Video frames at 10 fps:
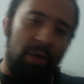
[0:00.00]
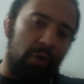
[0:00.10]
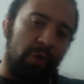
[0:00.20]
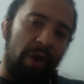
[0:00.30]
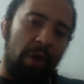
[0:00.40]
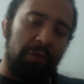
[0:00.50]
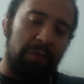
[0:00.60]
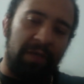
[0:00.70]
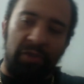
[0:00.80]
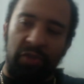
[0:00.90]
He also helps
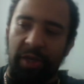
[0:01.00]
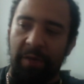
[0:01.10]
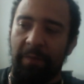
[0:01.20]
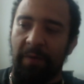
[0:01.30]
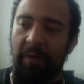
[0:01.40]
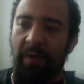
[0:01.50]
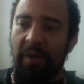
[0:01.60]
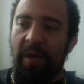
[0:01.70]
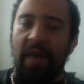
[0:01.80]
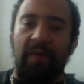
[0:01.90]
me at the gym. Mm-hmm.